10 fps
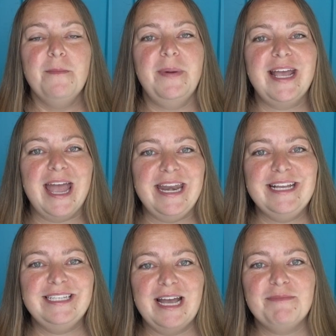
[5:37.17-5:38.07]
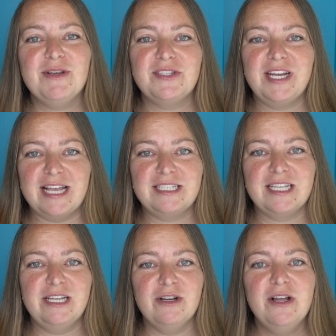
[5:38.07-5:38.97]
But anytime there's an
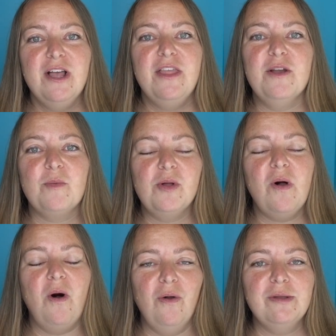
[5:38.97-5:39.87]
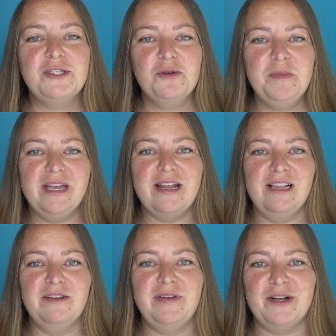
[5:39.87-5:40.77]
escalator, there will also be an
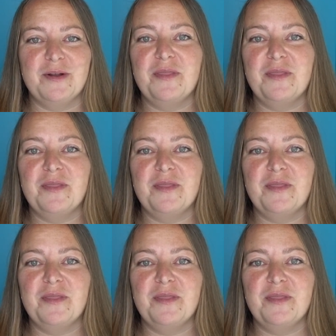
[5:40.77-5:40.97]
elevator.